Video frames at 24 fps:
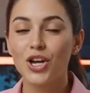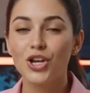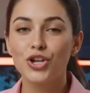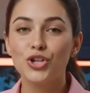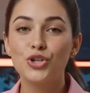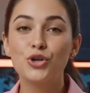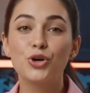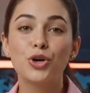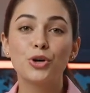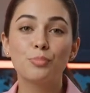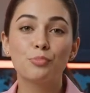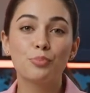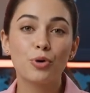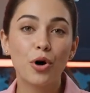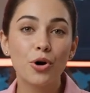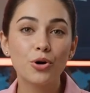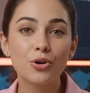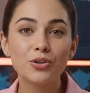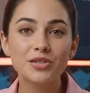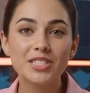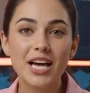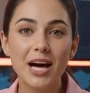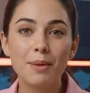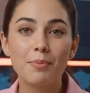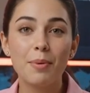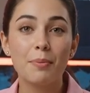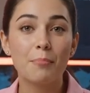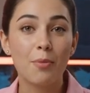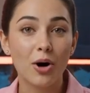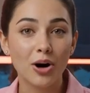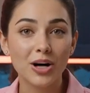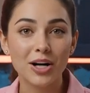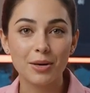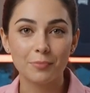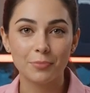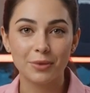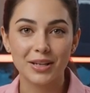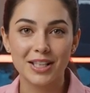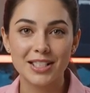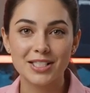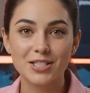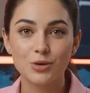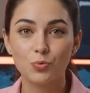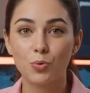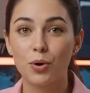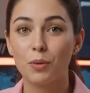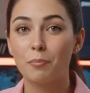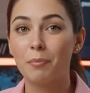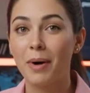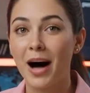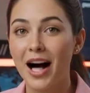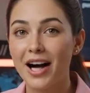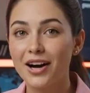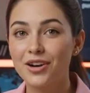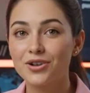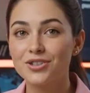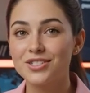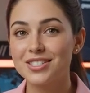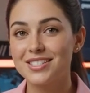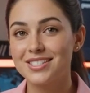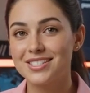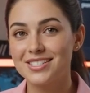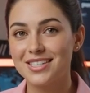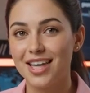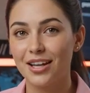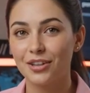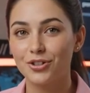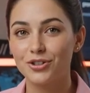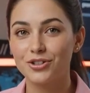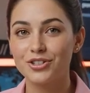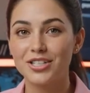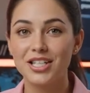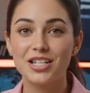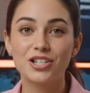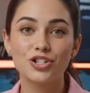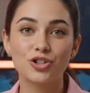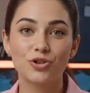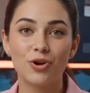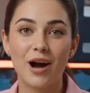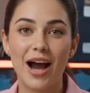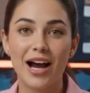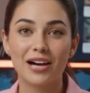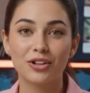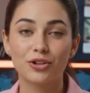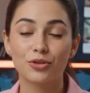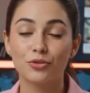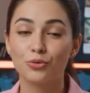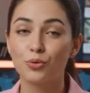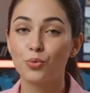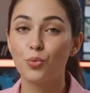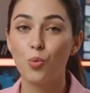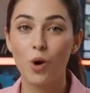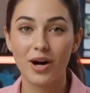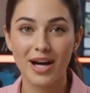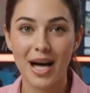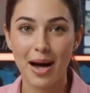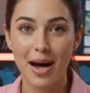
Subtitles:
You could prototype a marketplace where buyers and sellers interact through one